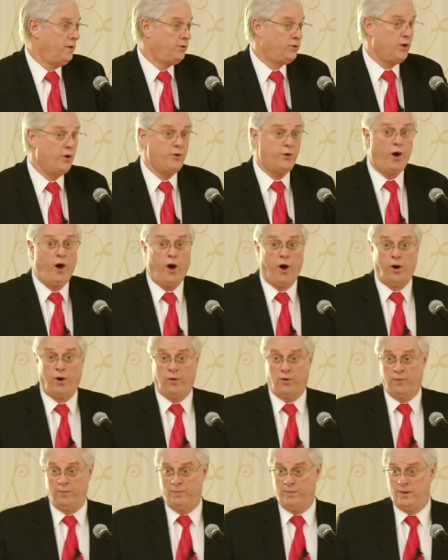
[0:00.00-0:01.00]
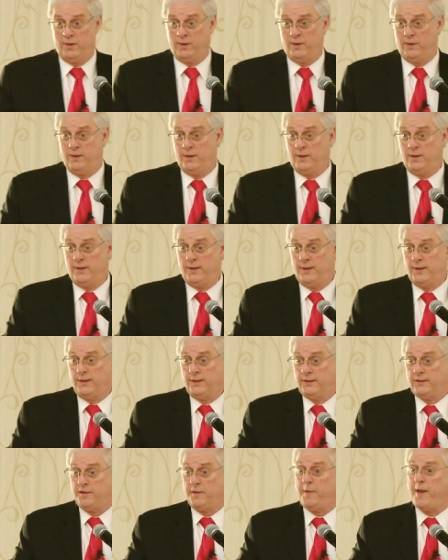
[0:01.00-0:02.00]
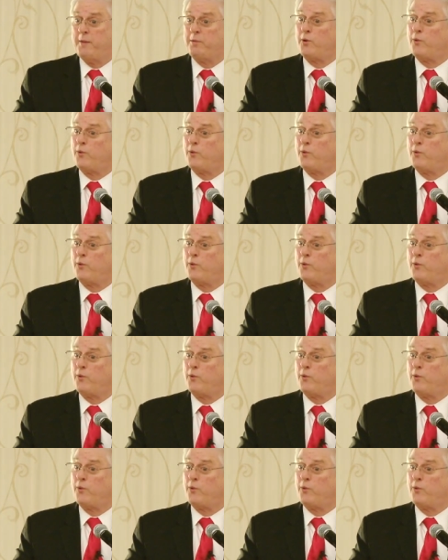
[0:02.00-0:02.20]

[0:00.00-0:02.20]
to own a home, to be able